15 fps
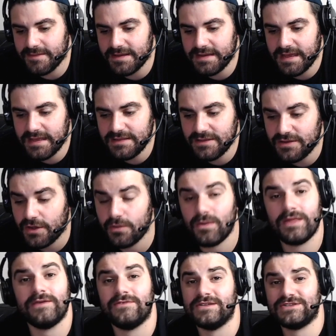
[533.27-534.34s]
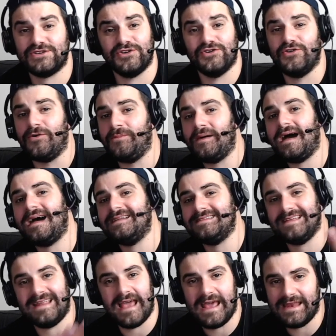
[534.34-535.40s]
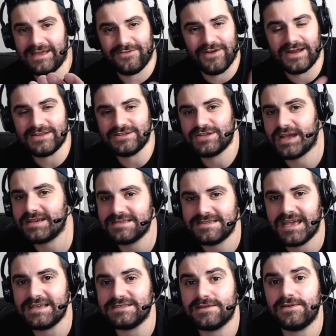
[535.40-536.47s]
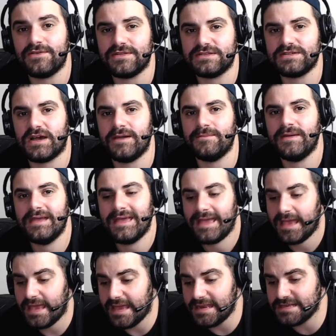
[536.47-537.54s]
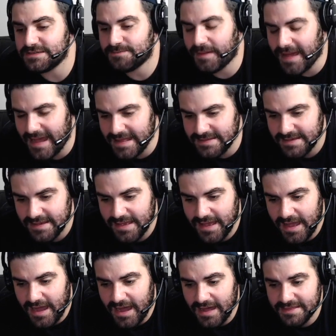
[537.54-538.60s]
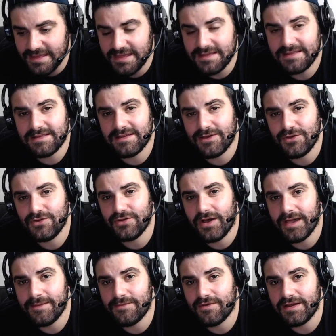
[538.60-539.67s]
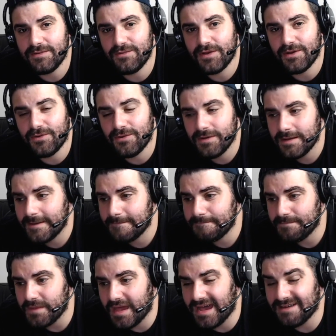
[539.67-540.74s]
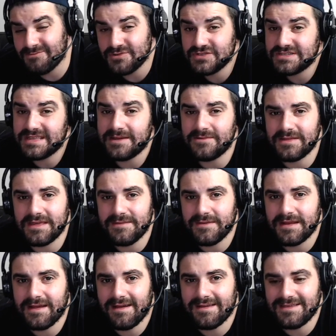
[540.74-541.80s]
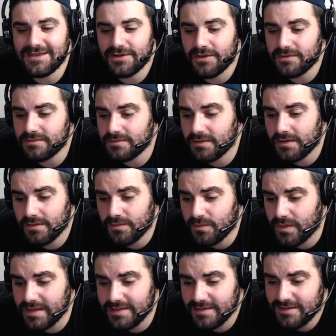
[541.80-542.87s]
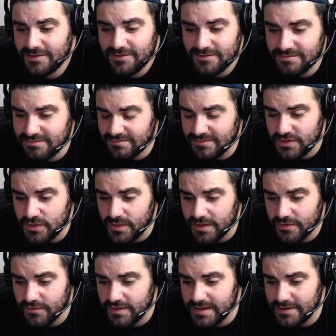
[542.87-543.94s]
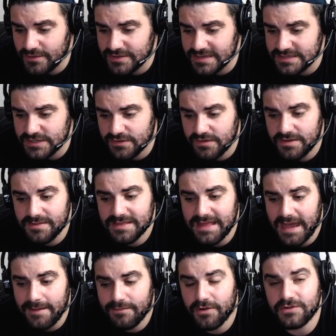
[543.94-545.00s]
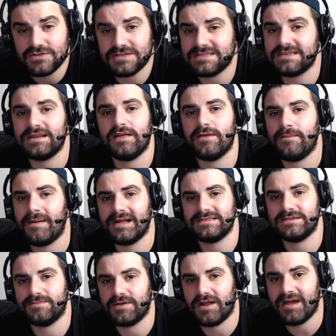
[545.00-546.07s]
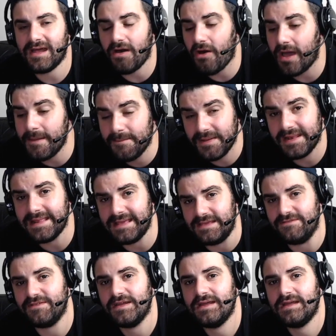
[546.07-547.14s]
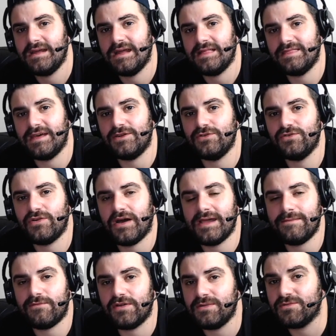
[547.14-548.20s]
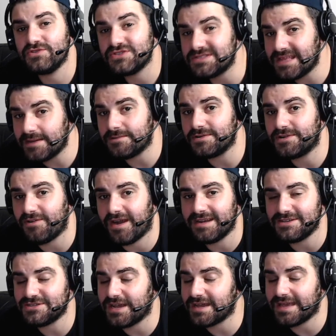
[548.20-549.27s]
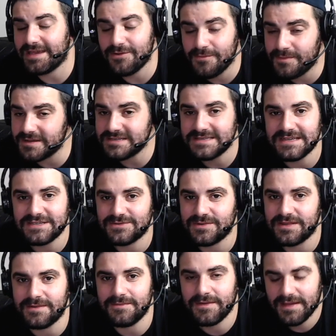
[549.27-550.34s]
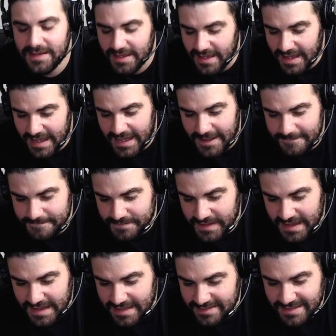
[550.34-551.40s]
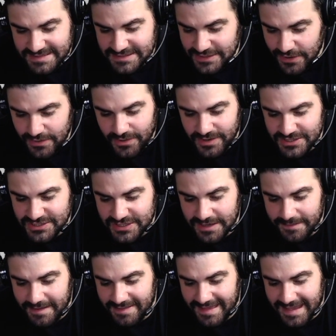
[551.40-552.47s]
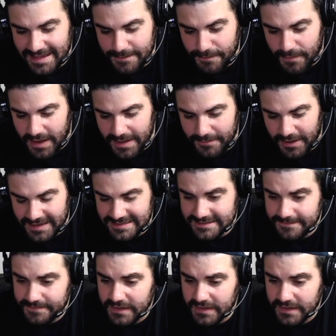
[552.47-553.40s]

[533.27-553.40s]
And, and you know, whether it's good or bad, and in Granit Xhaka's case, a lot of the time it is bad, I think Unai Emery will uh, will stick with him. And, uh, you know, whether you, you agree or disagree with that approach, that's another matter. But I, I believe that Unai Emery will stick with Granit Xhaka. He'll persist with him. Um, uh, there's no question about that in my mind.